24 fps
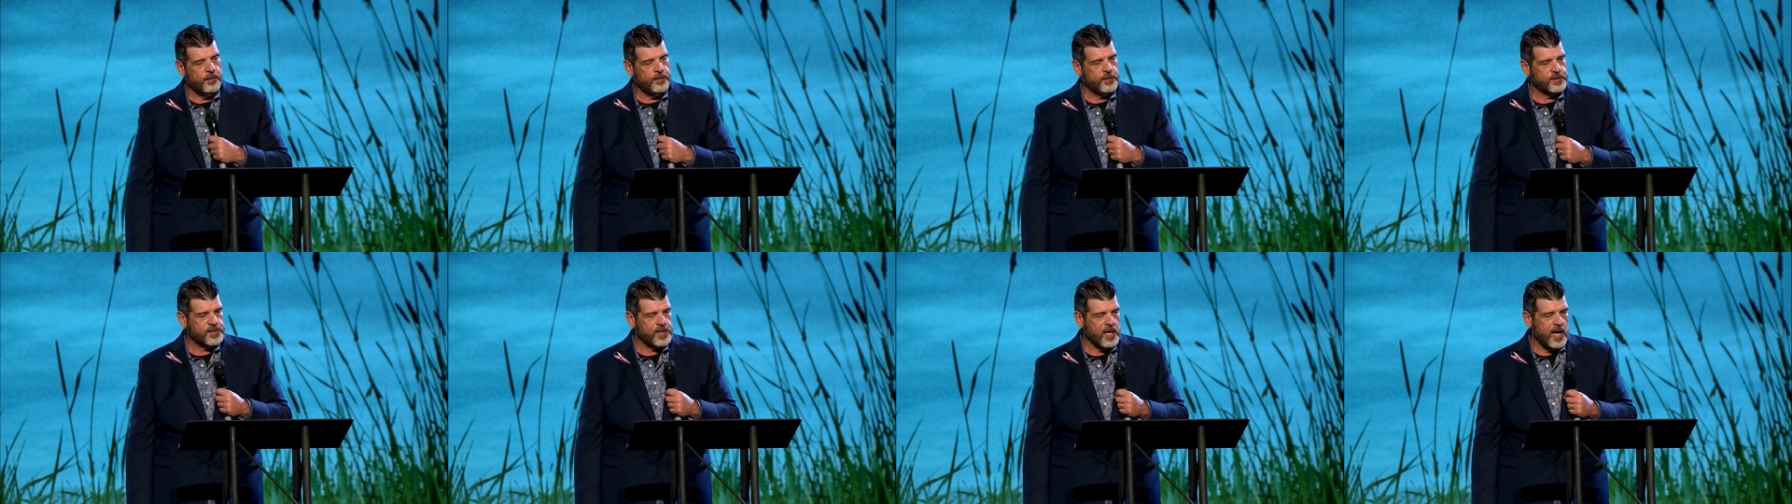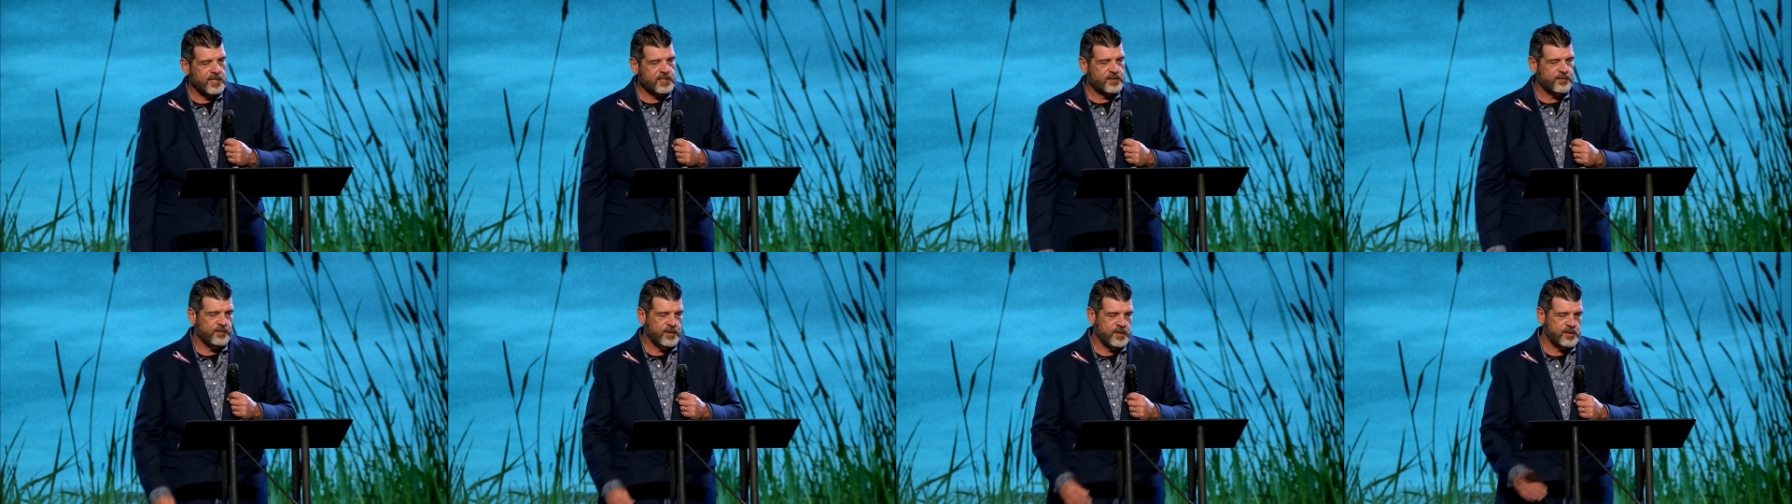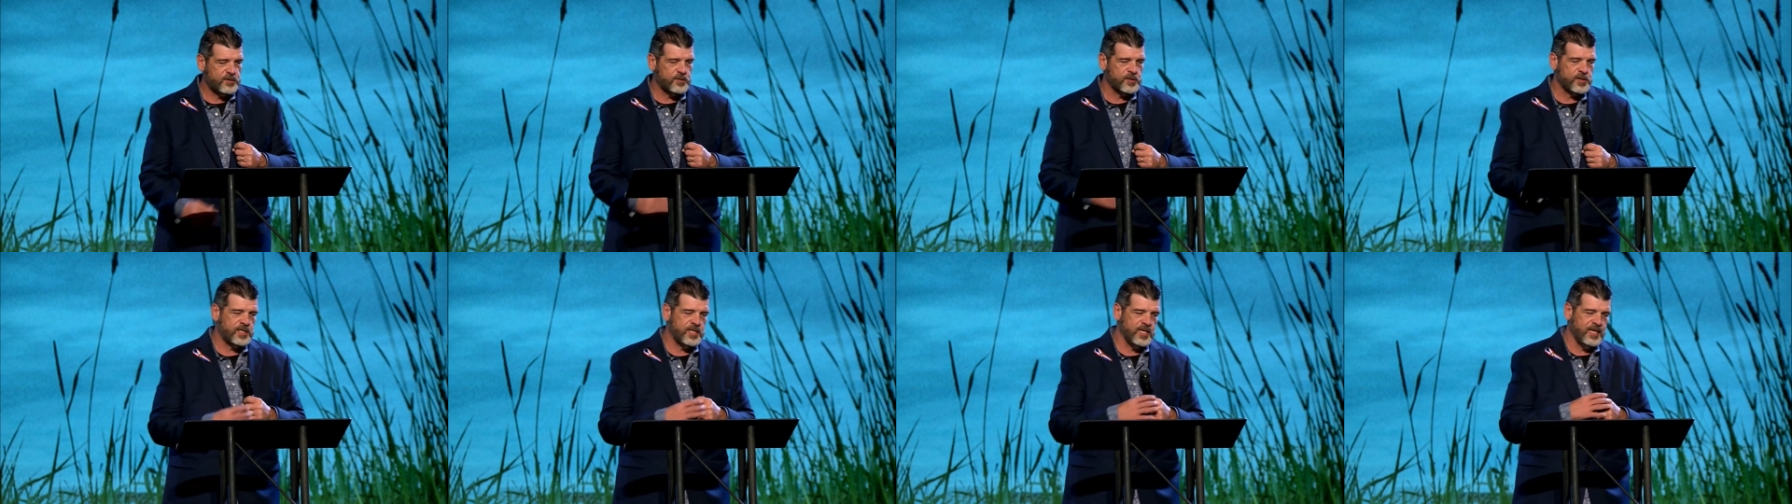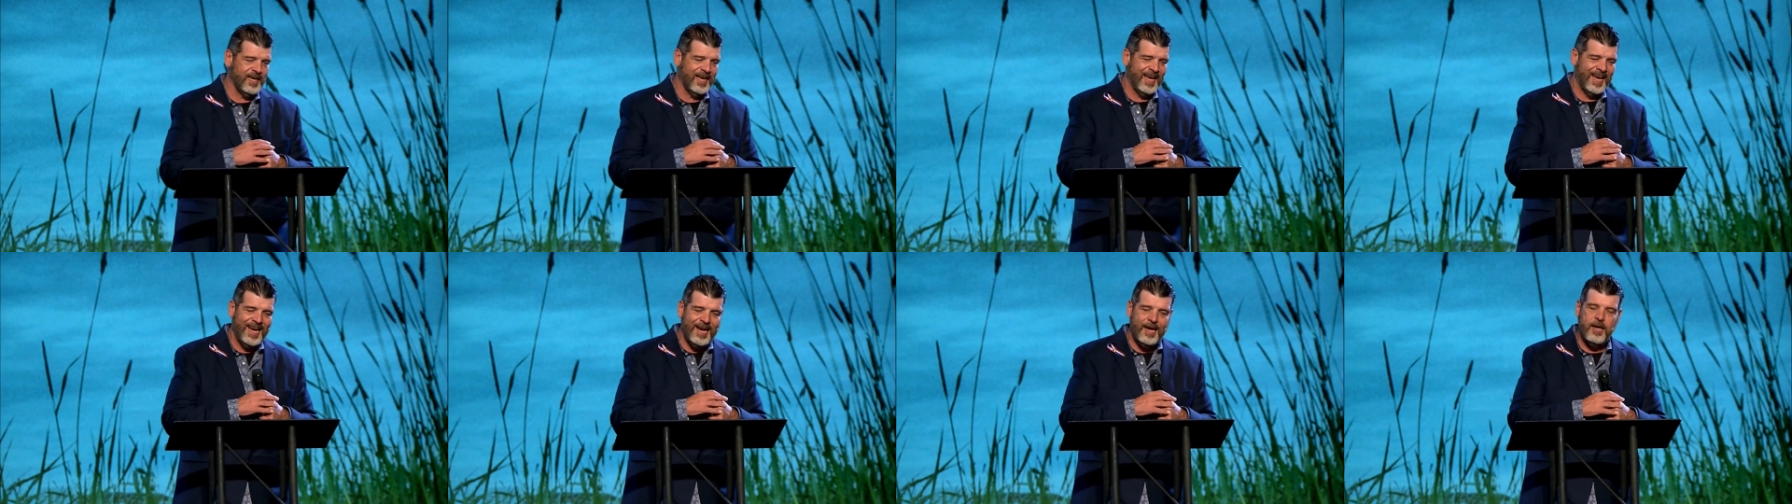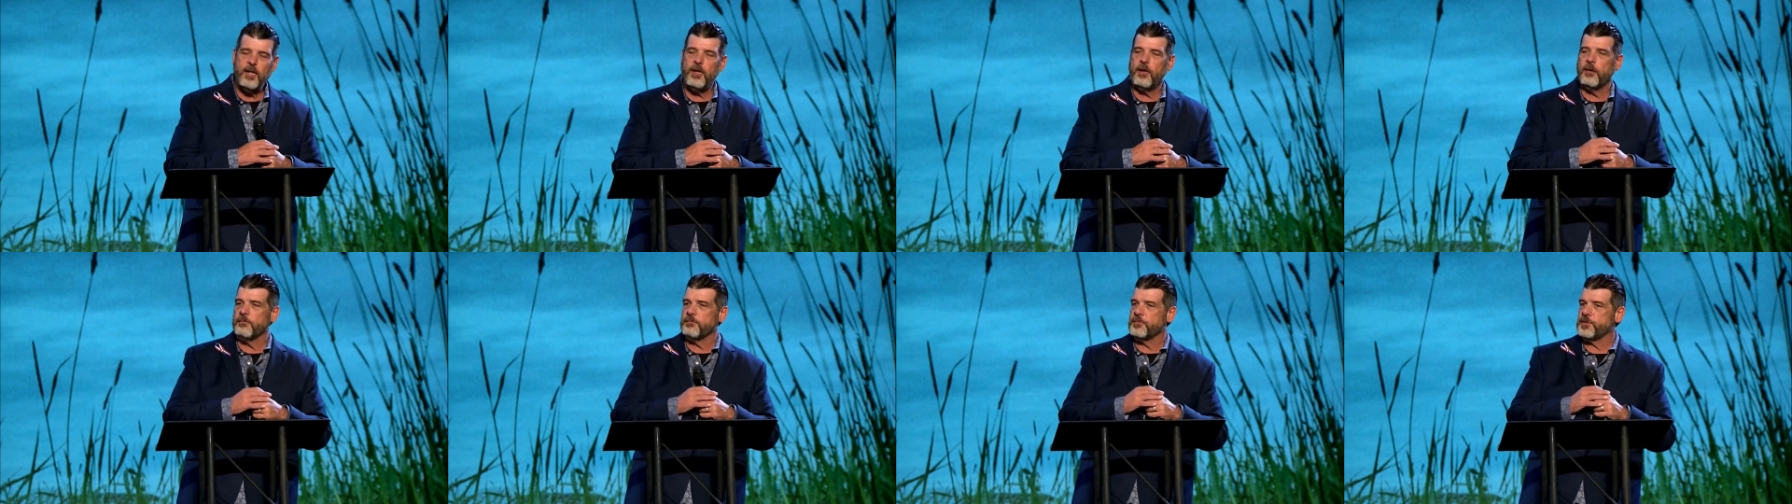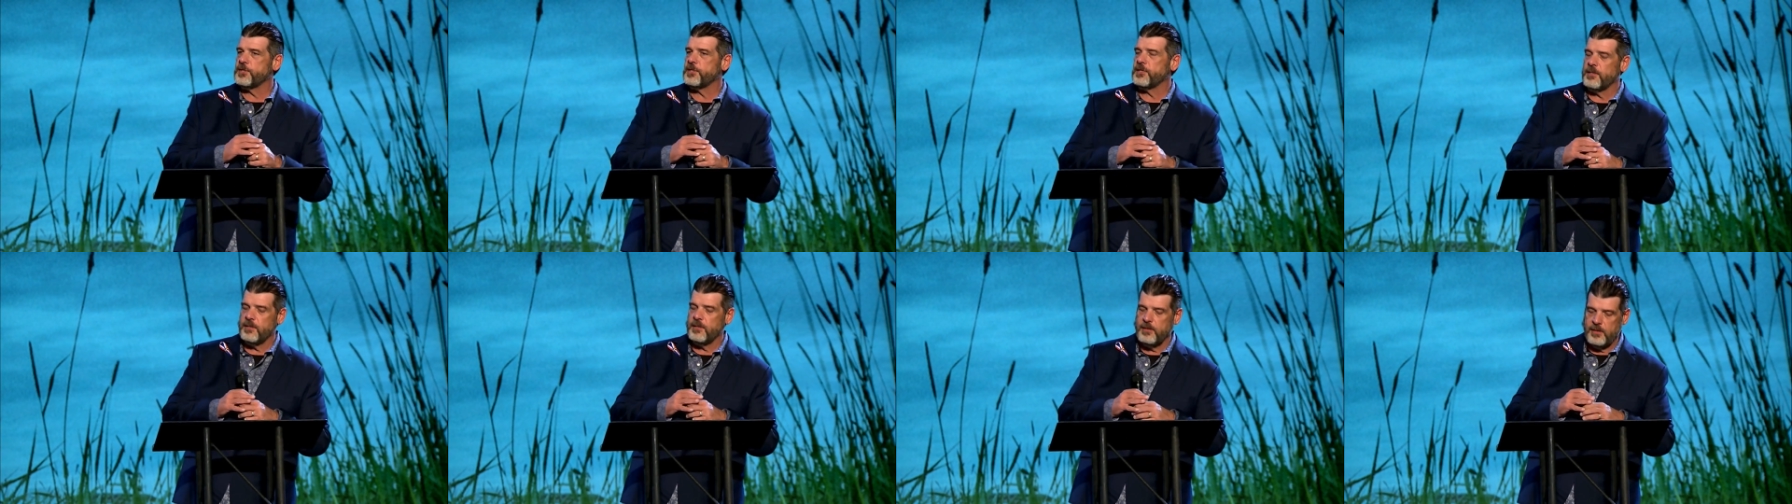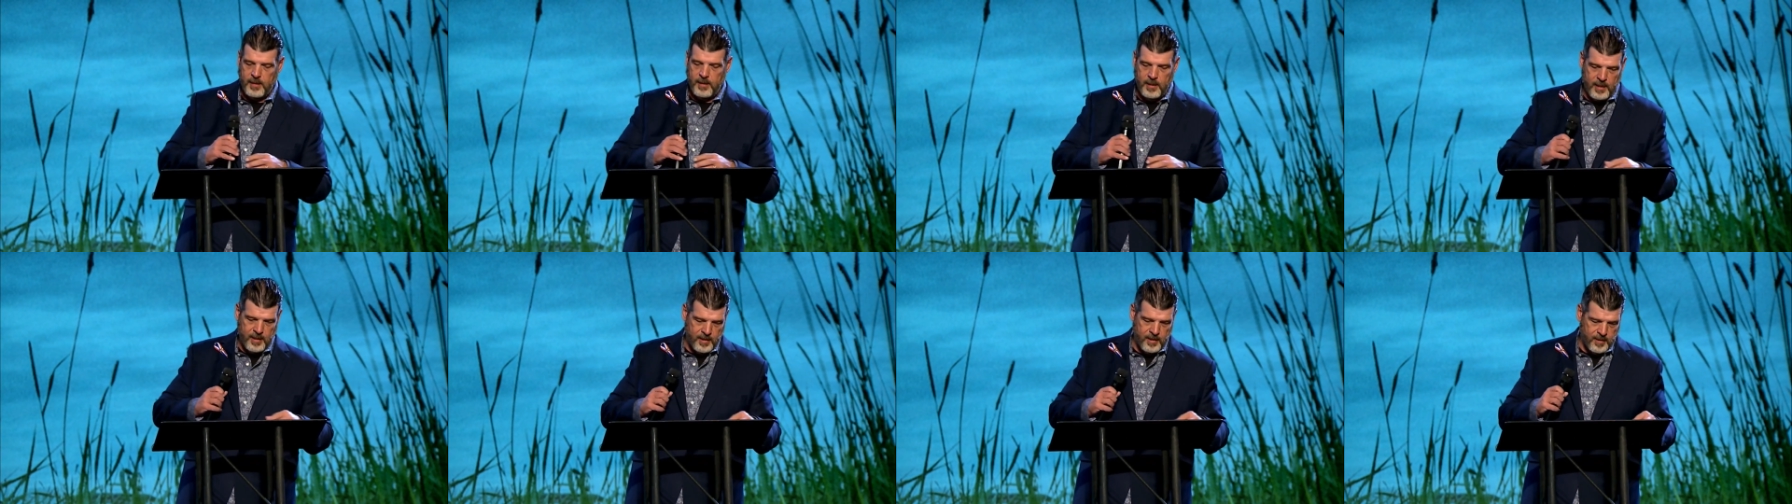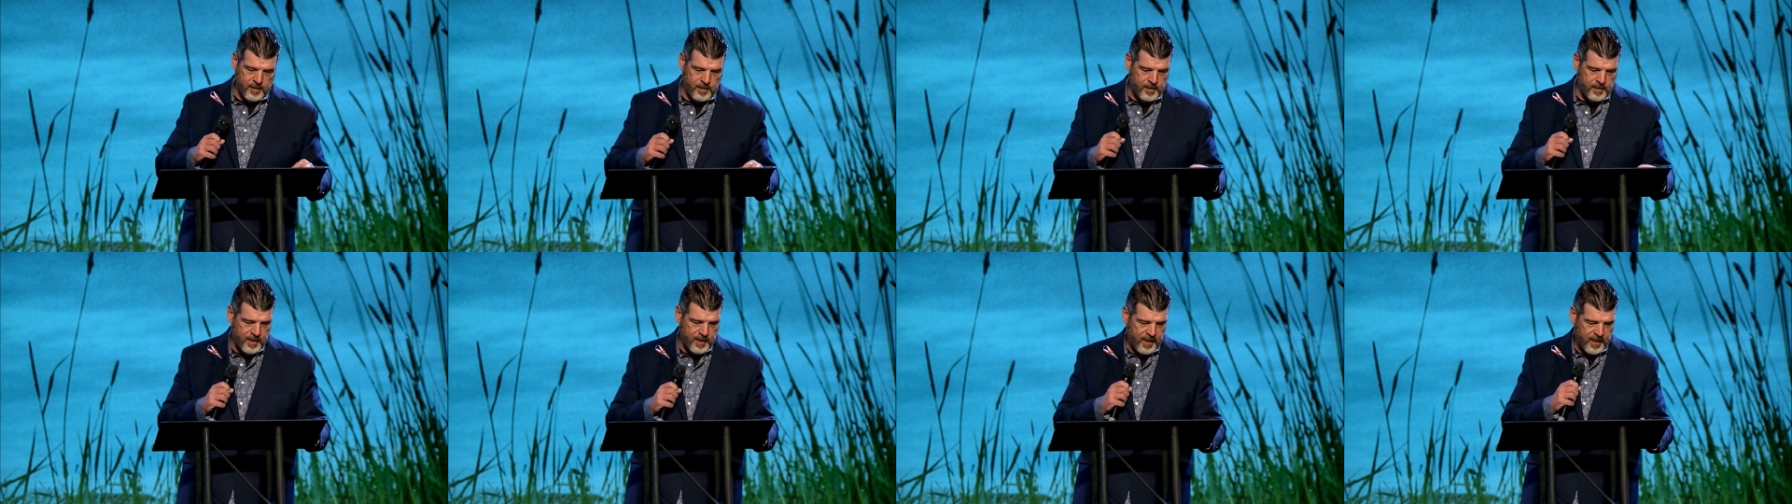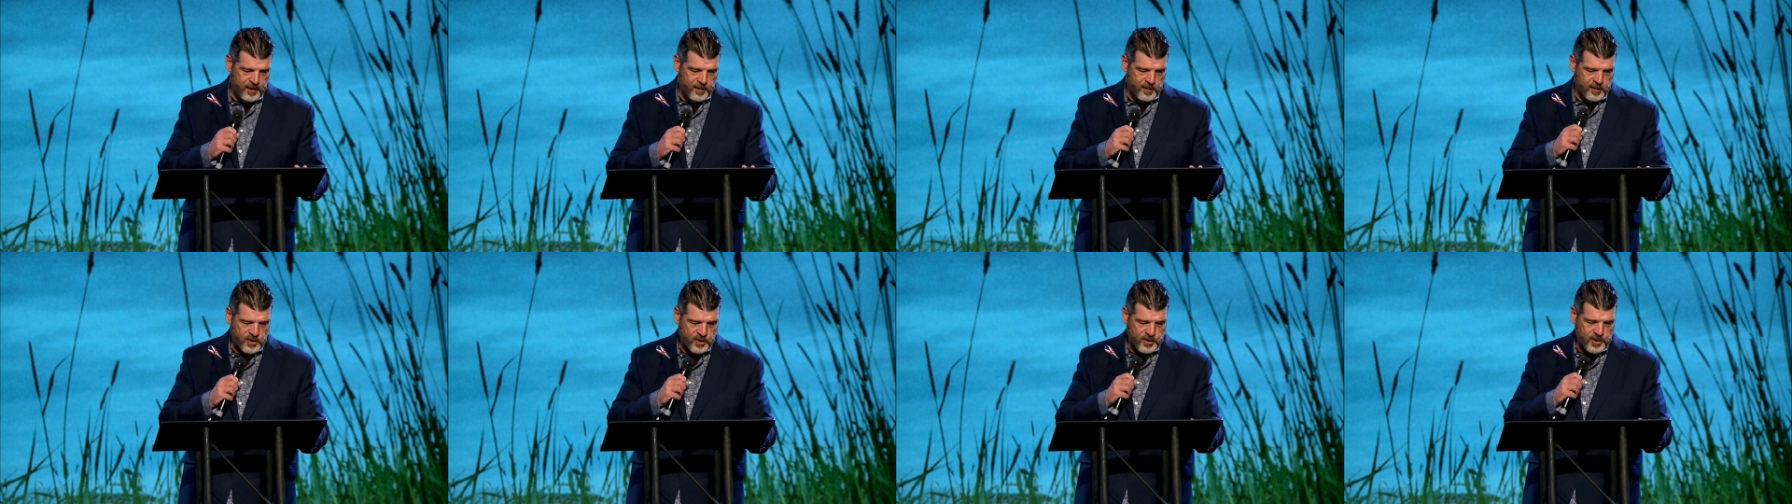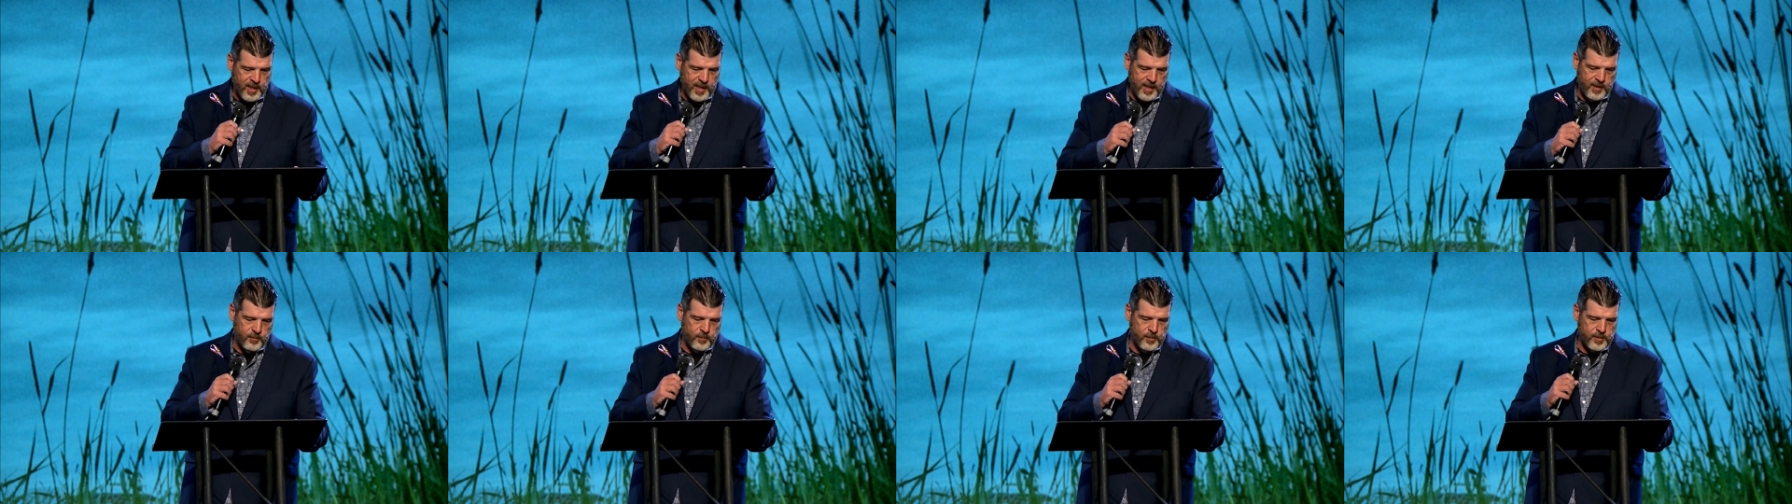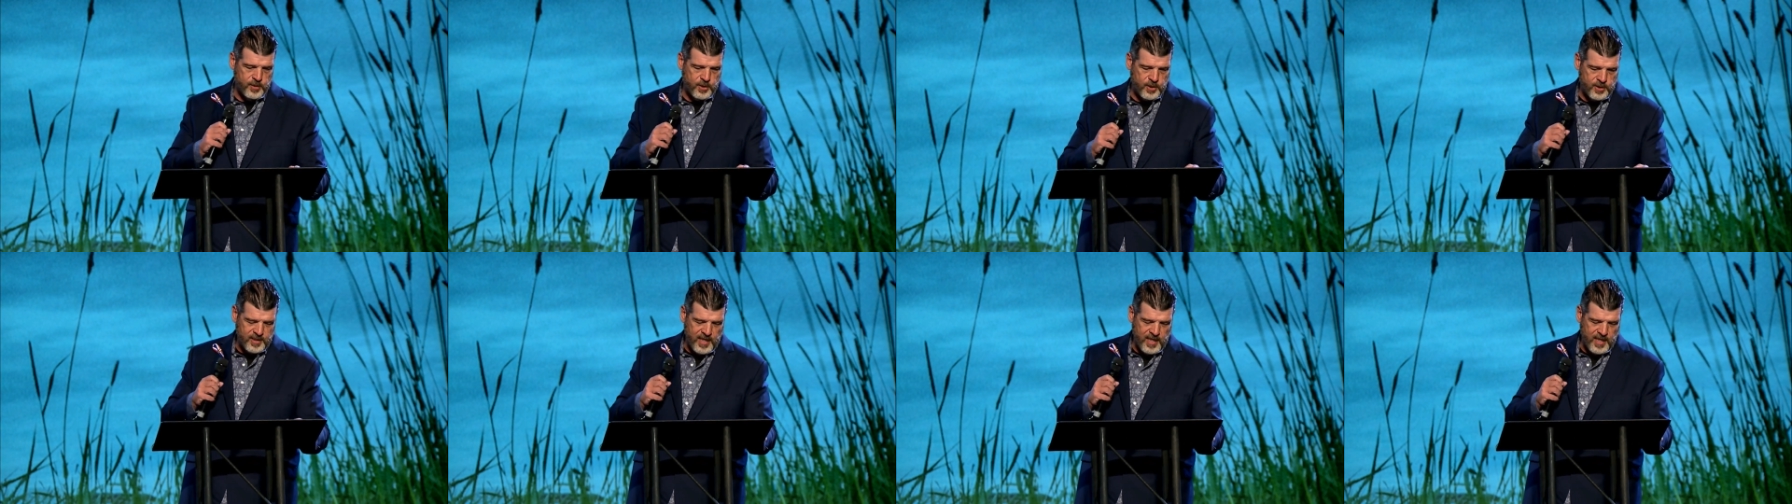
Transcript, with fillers: there's lots of interesting idioms in the English language,